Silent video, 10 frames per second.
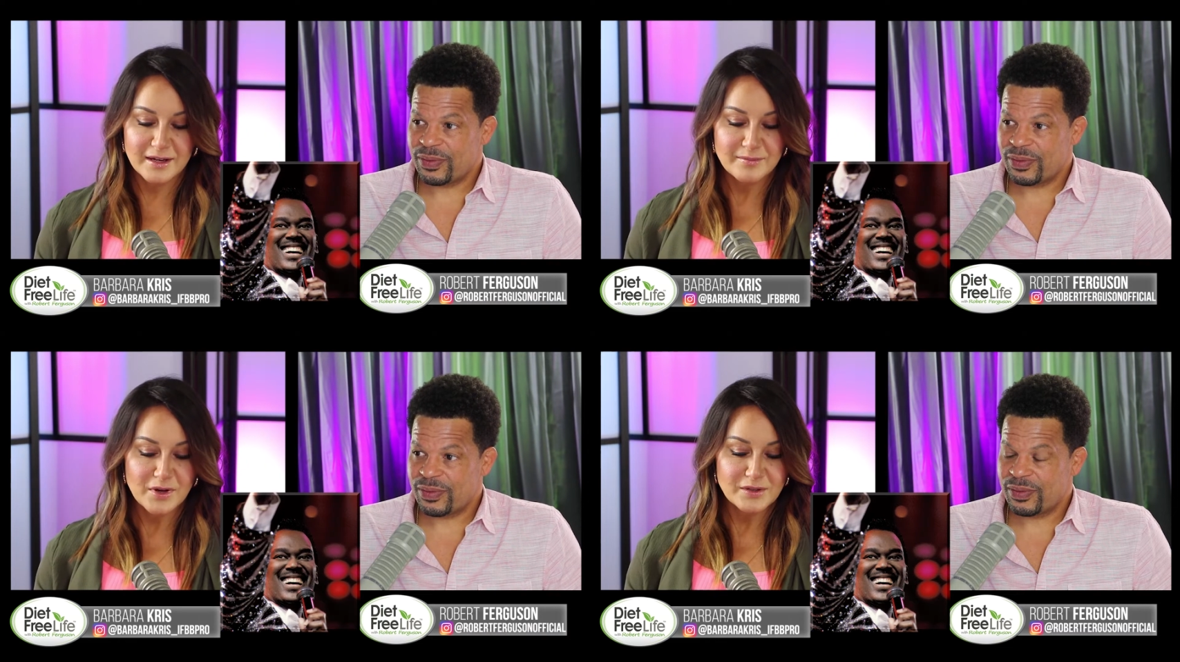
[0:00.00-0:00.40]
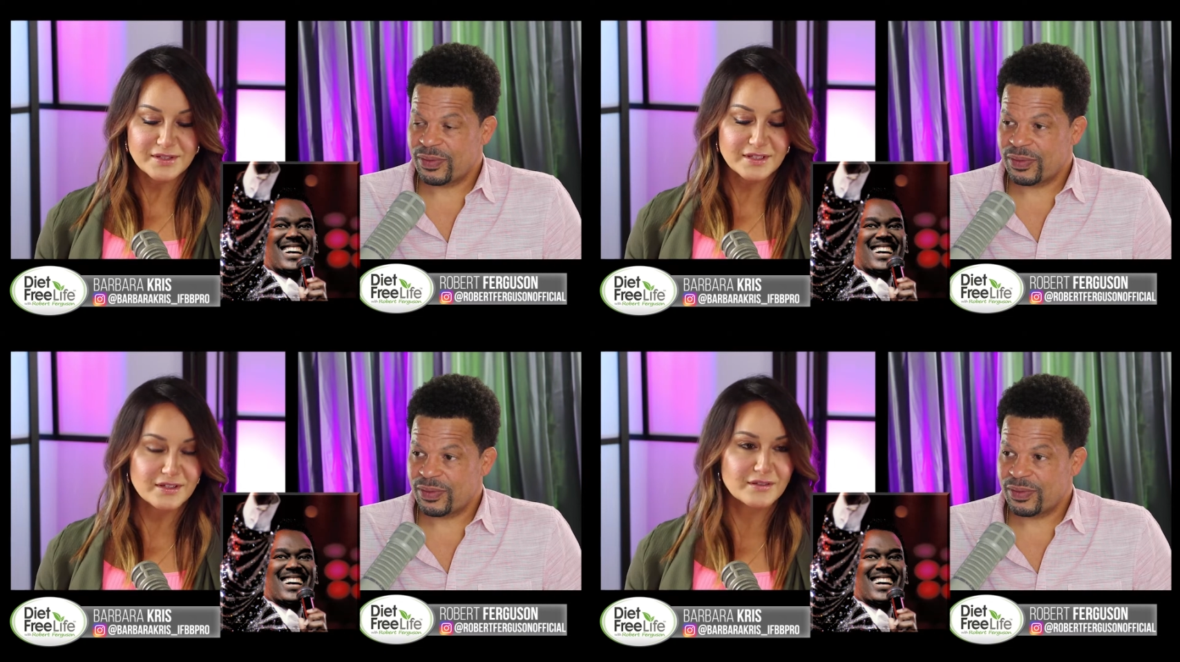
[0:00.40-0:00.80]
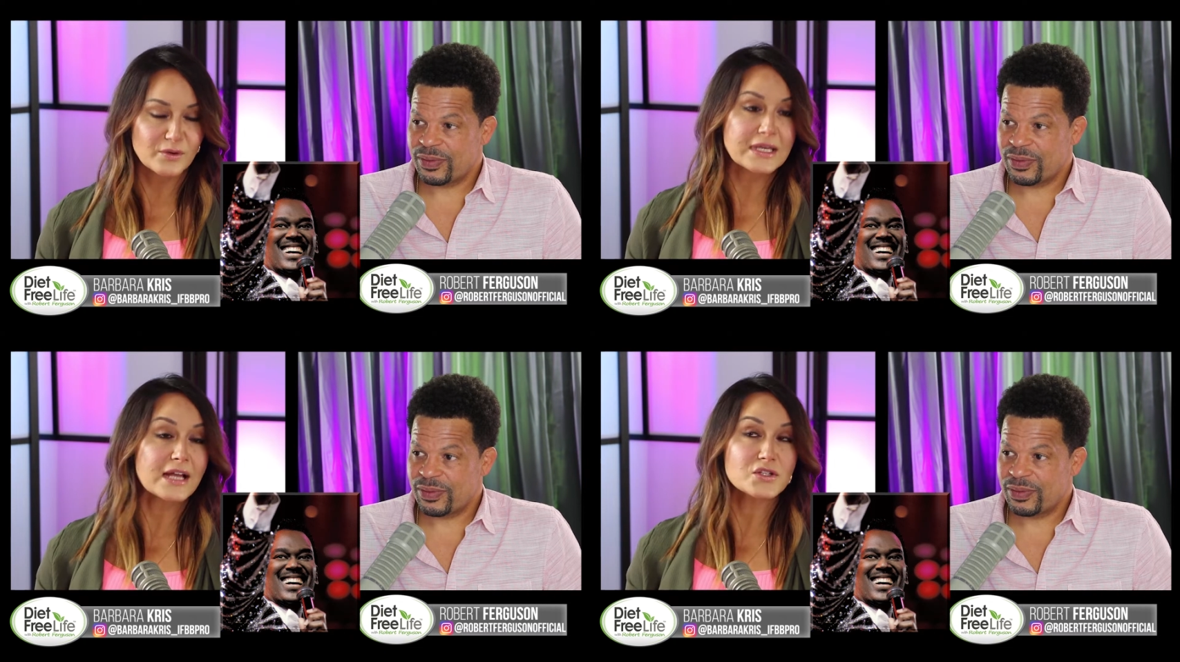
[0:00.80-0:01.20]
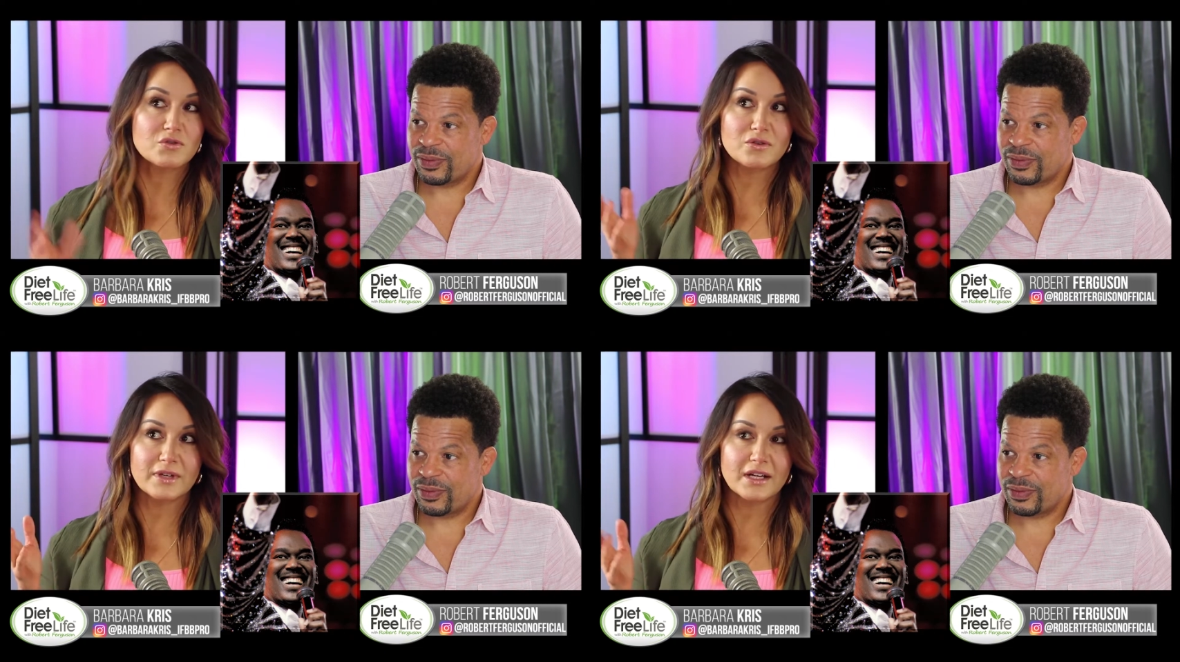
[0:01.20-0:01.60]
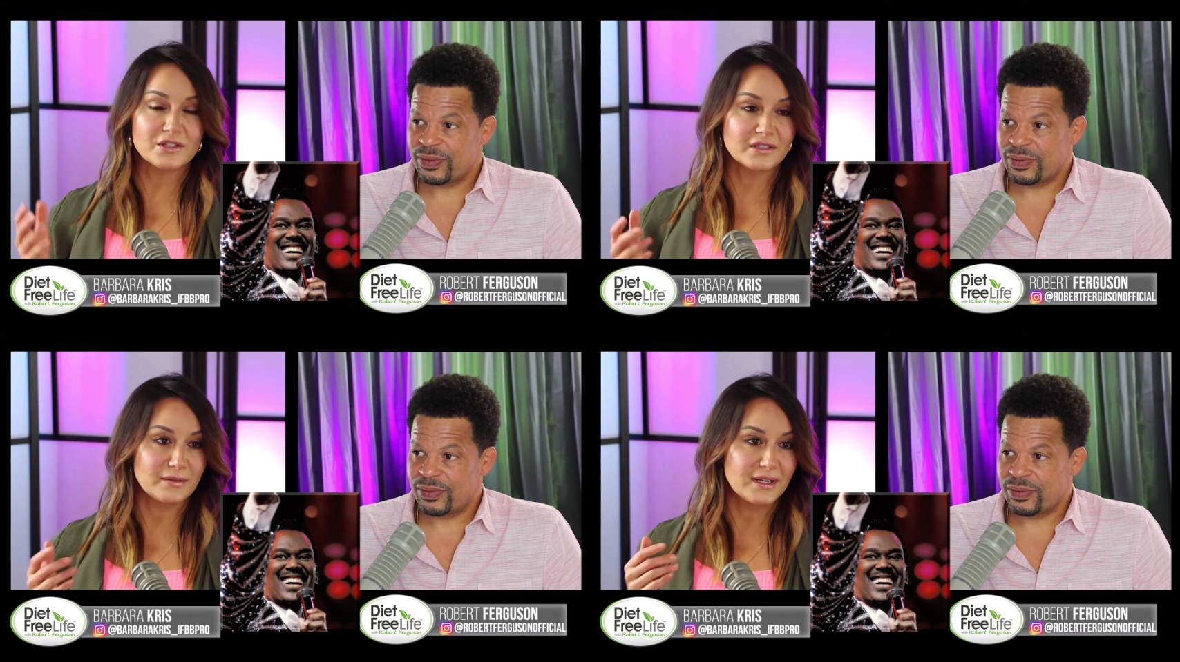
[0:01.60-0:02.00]
Speaker 1: um, also well, he had a stroke
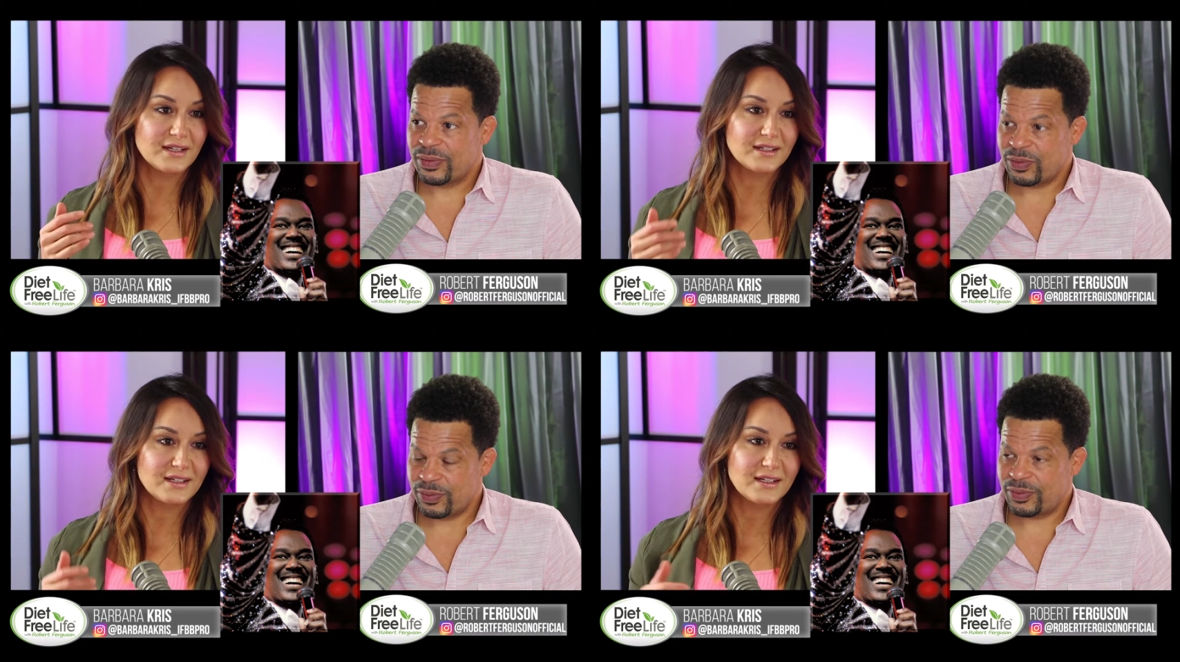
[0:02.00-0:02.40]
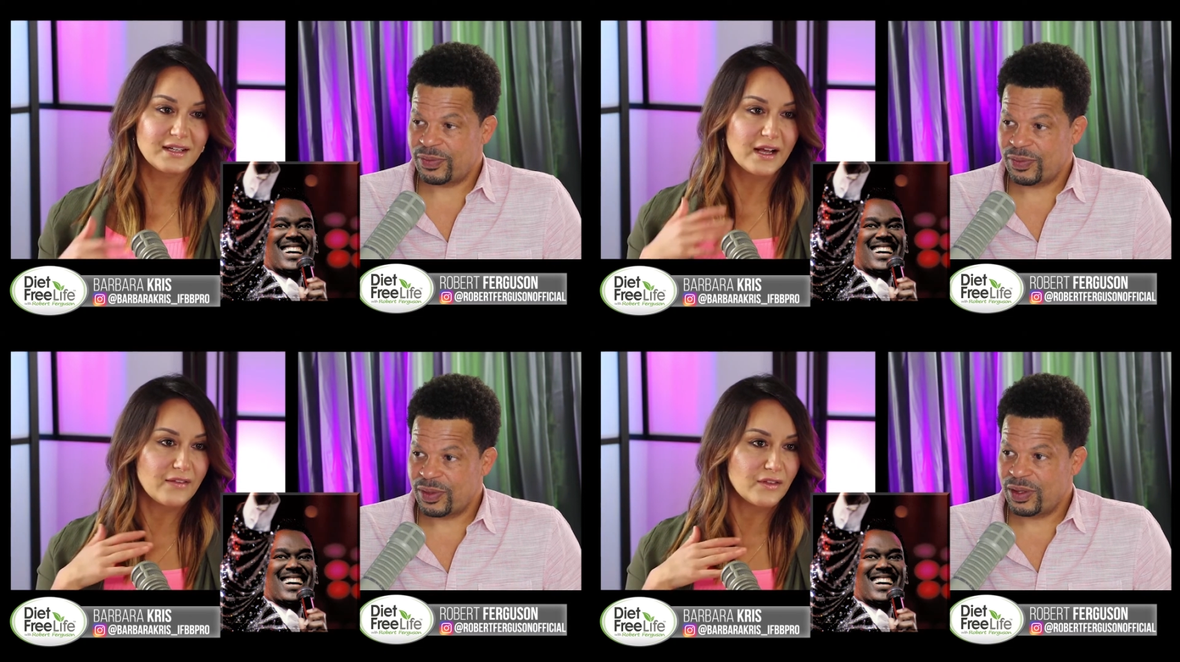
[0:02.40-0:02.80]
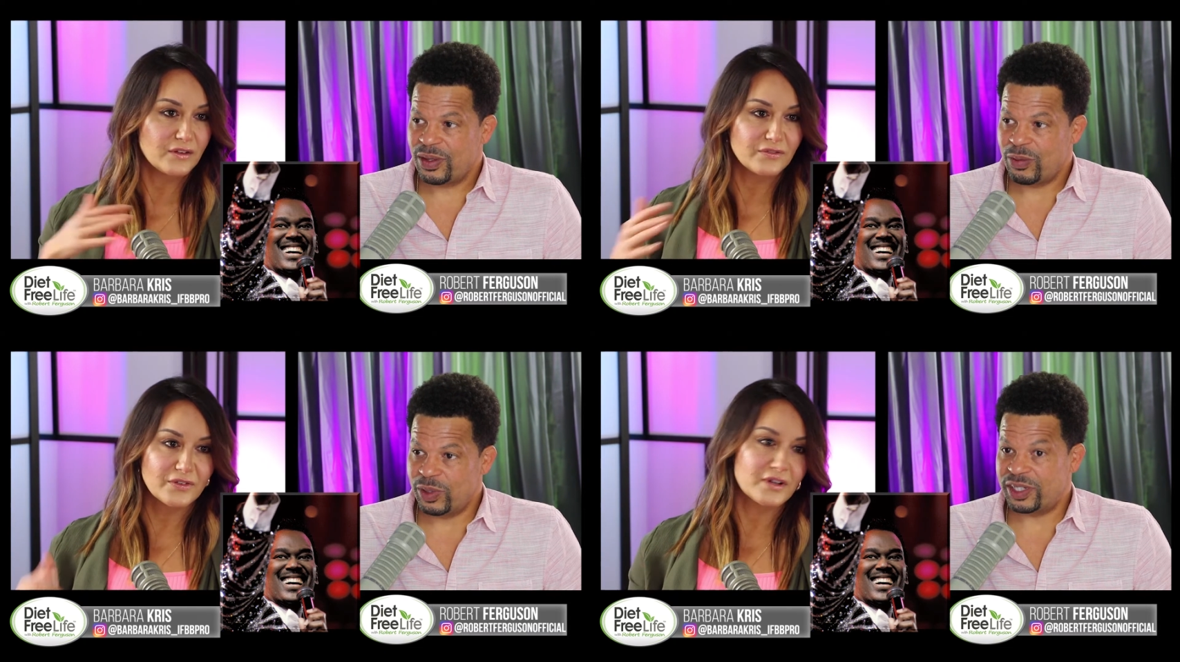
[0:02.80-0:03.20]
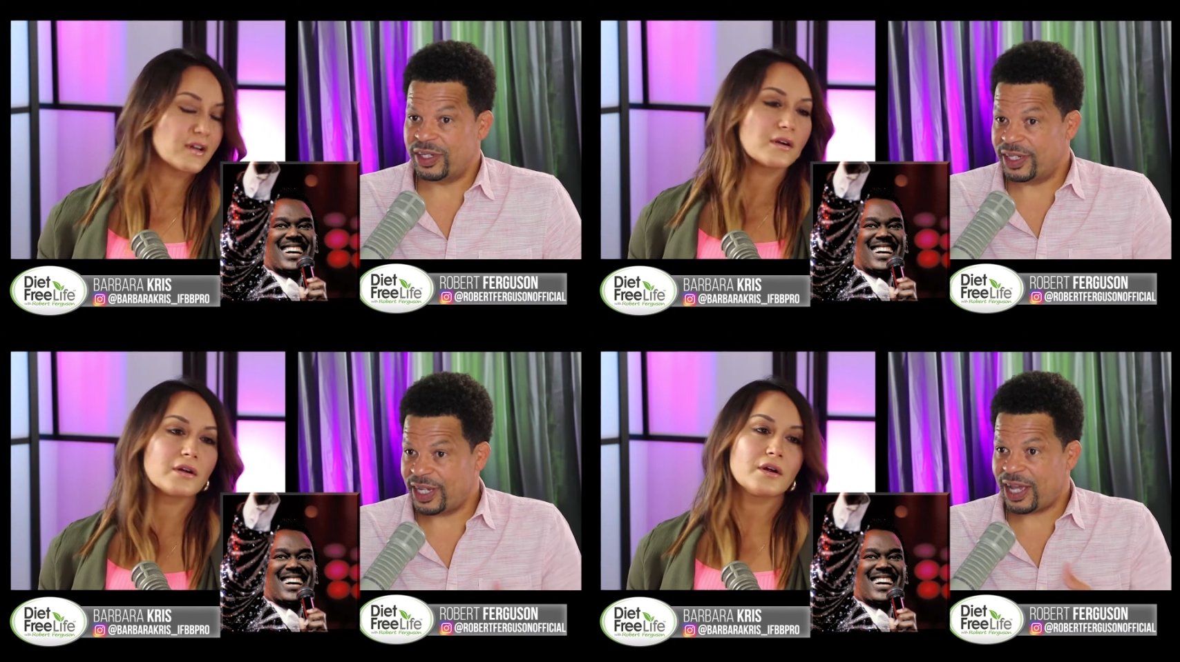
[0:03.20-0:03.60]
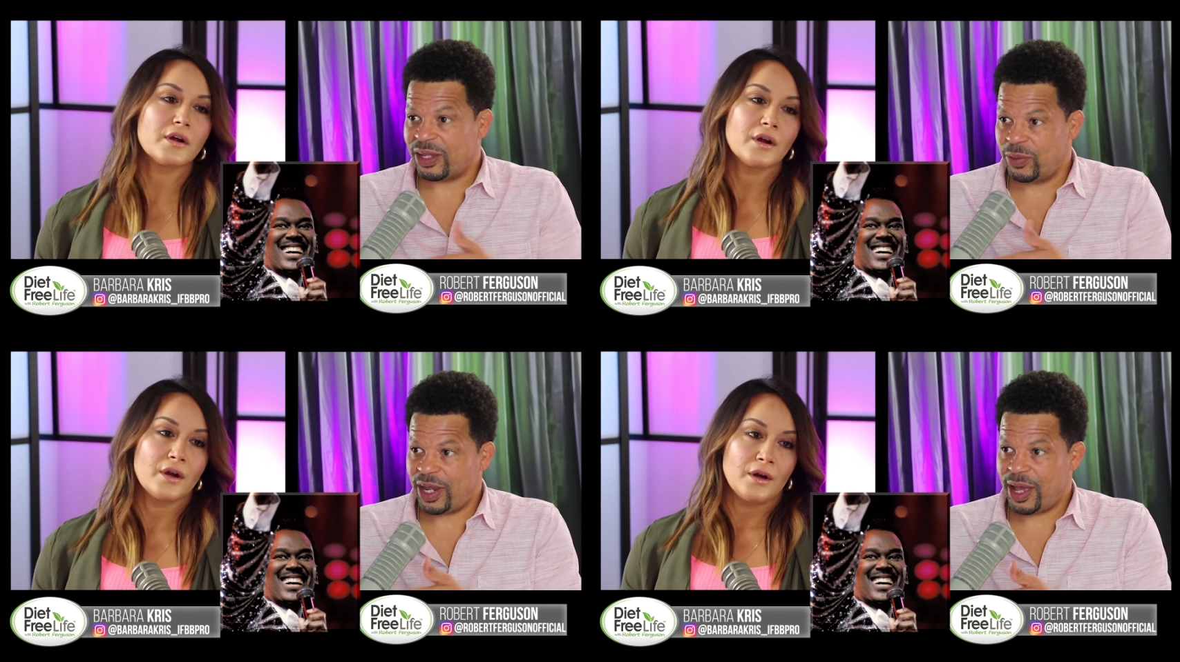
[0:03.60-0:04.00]
actually, right?
Speaker 2: Mm-hmm. Then, Which is exactly what